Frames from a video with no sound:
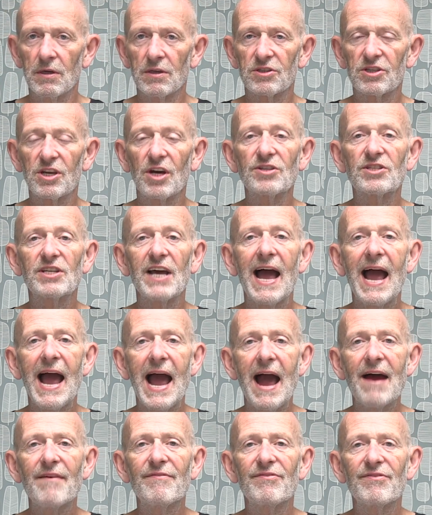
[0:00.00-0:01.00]
So to
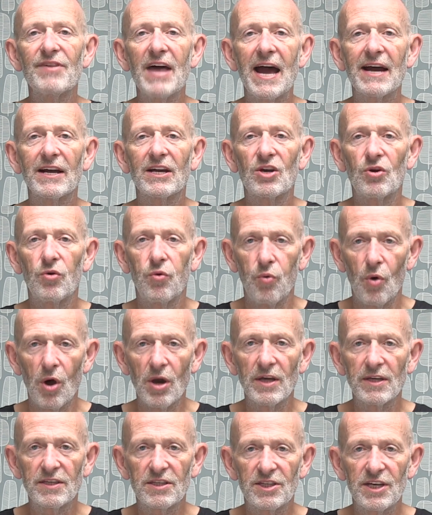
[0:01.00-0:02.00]
have that
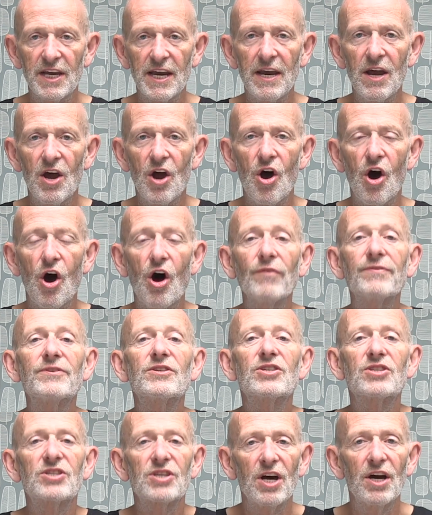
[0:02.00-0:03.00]
quality of
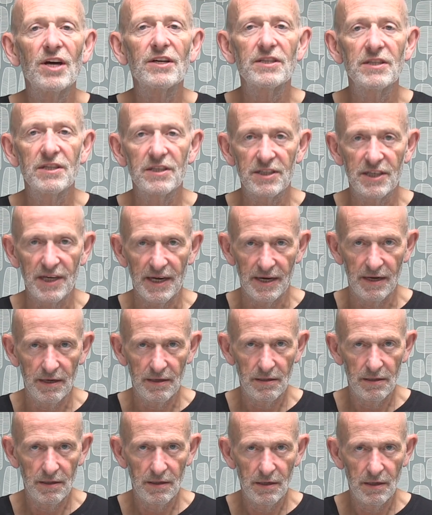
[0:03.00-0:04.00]
certainty
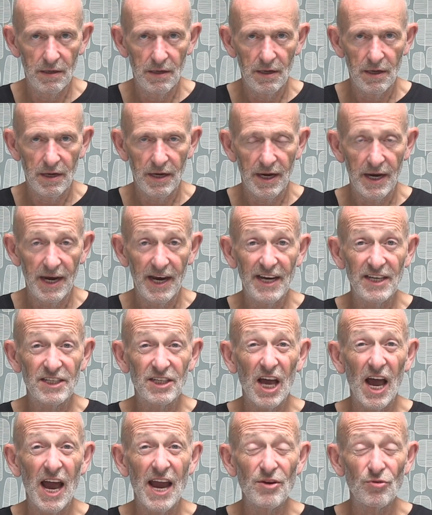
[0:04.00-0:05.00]

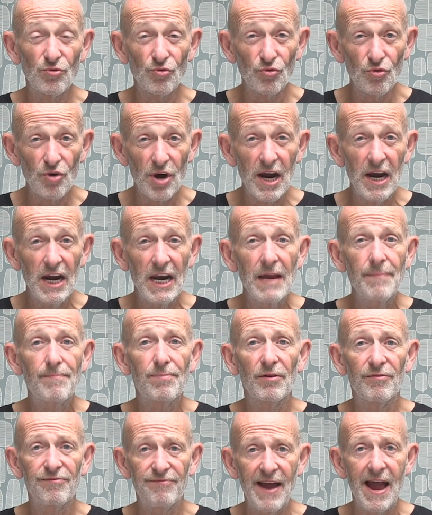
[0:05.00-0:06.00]
is a really
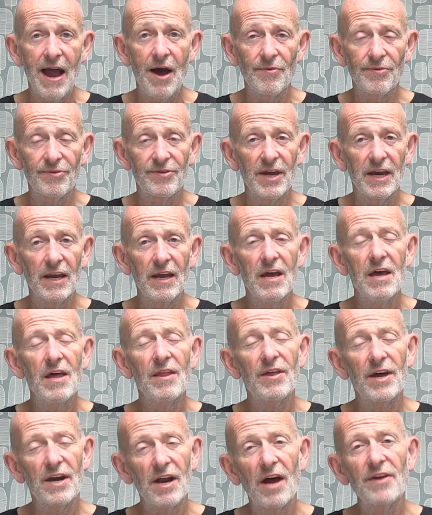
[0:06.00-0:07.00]
profound thing
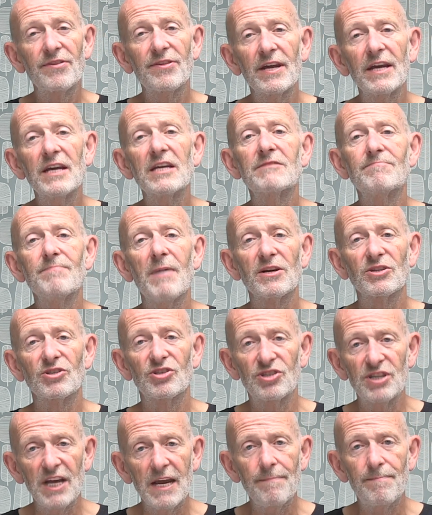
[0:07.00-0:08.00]
that I think is
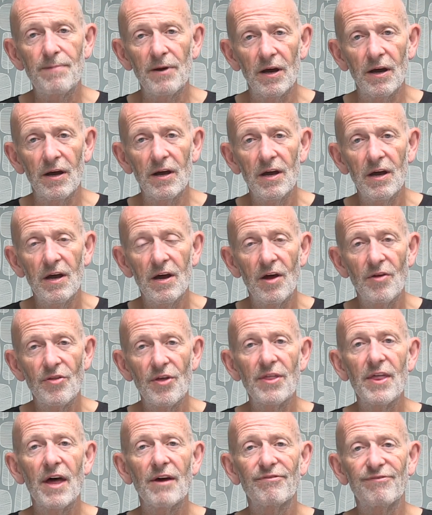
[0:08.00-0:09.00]
much deeper
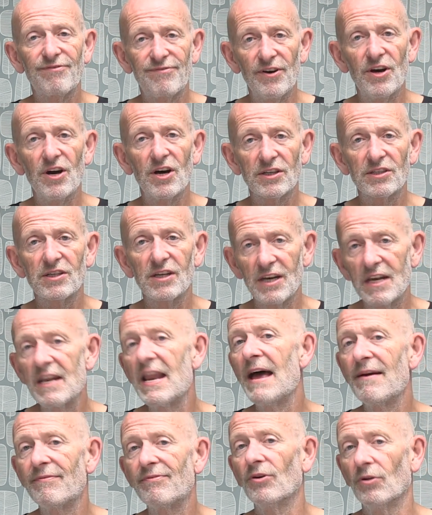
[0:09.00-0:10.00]
than that first
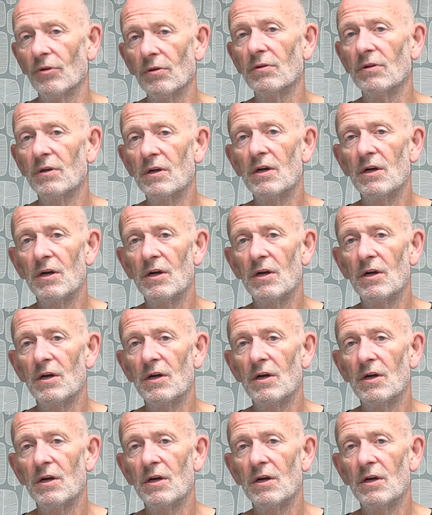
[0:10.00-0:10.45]
level